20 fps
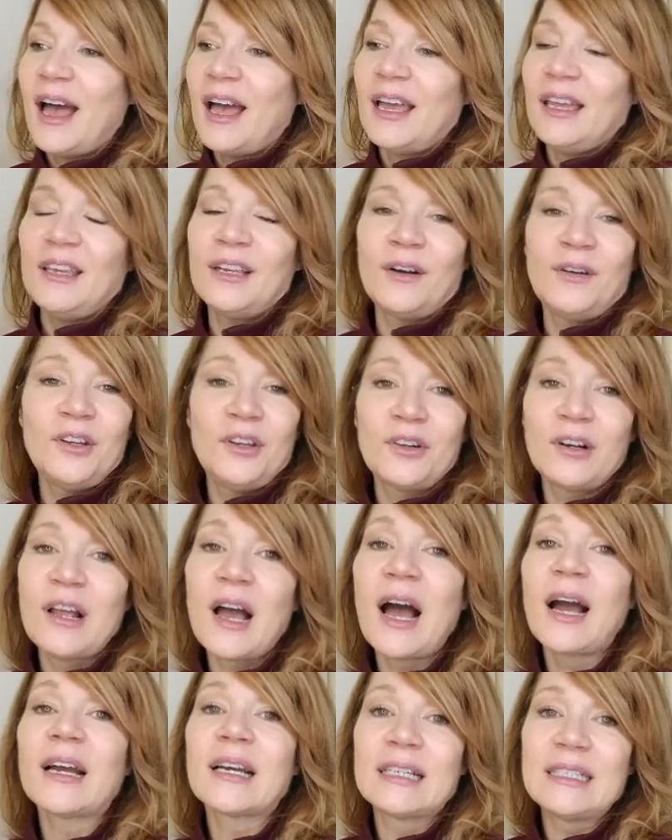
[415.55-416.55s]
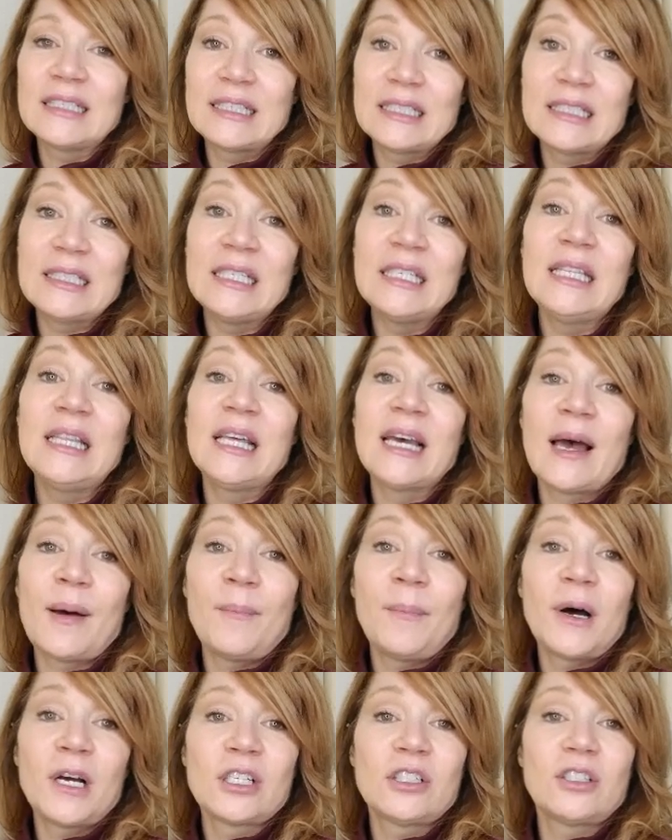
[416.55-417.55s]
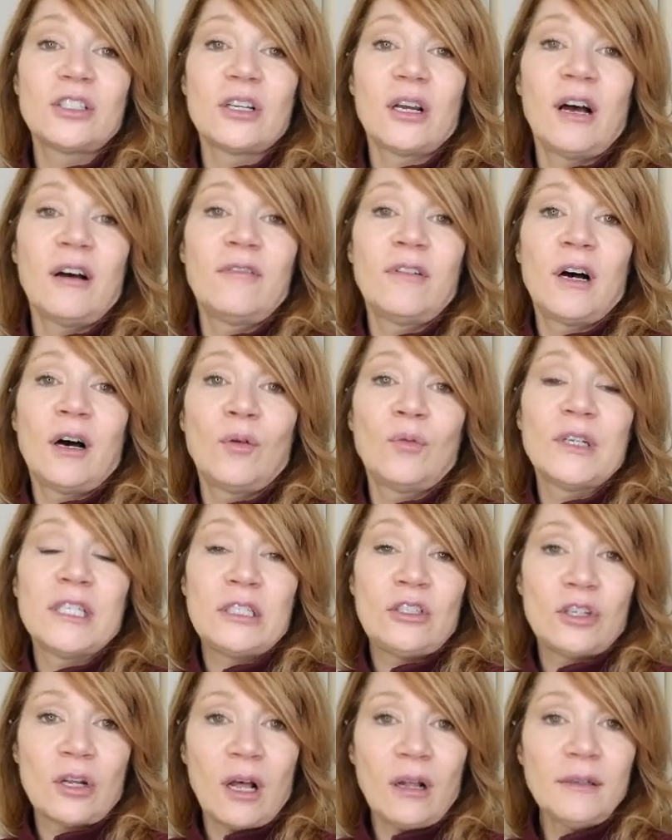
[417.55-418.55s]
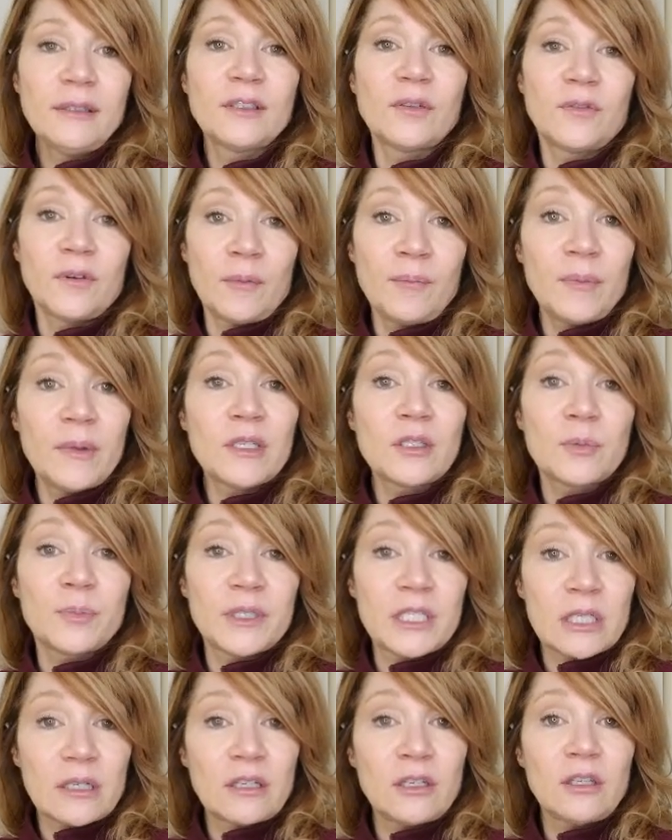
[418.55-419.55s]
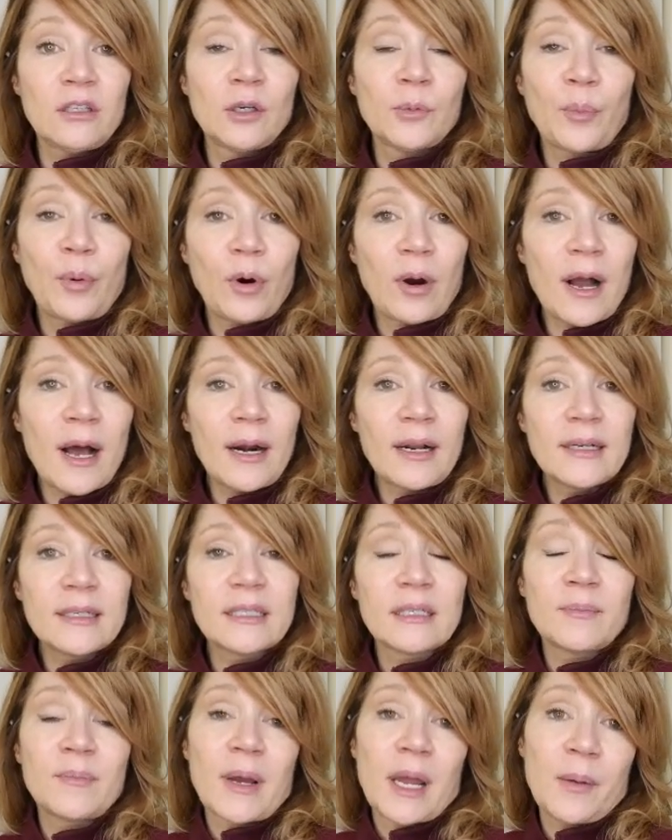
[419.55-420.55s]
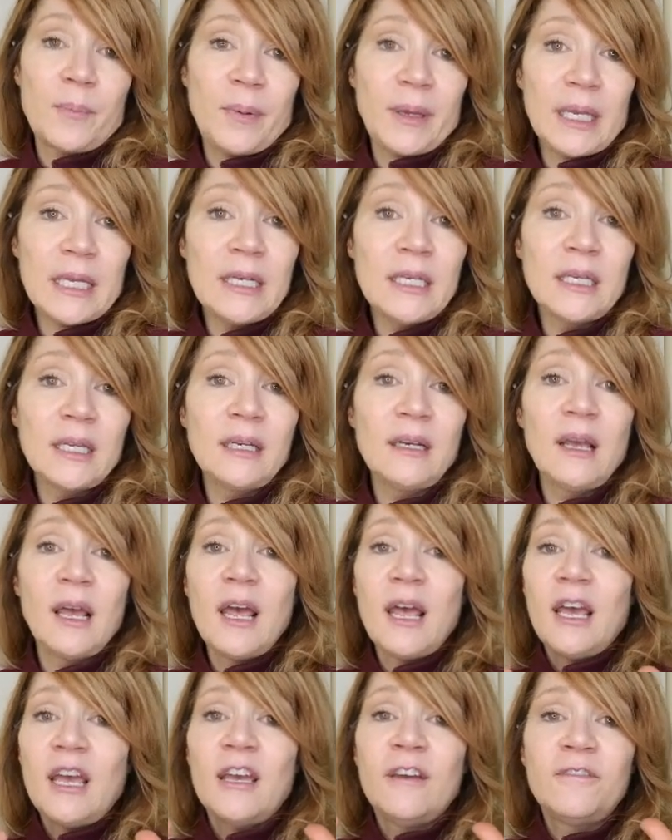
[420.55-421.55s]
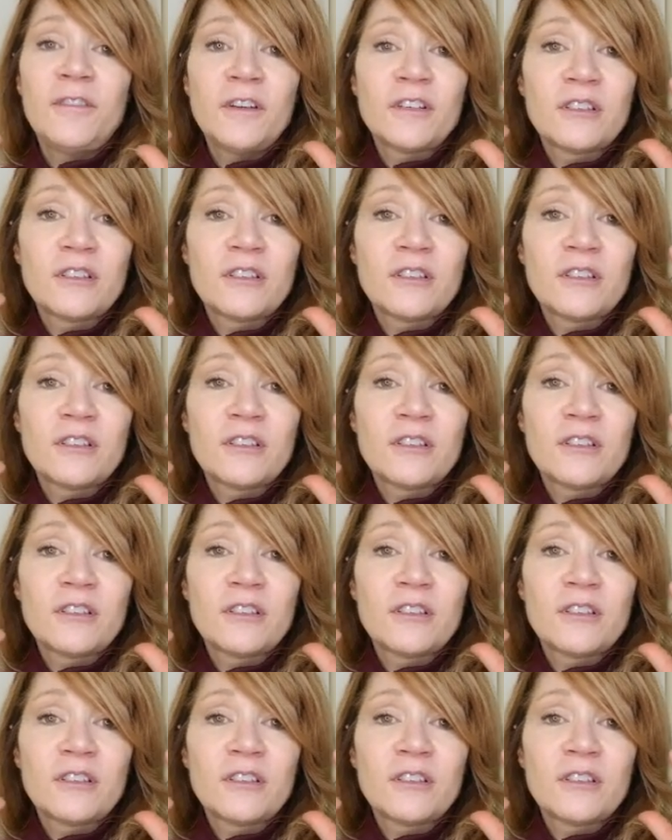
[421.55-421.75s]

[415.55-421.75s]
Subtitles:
you're not going to see that much of a result from this particular product, in my opinion. If your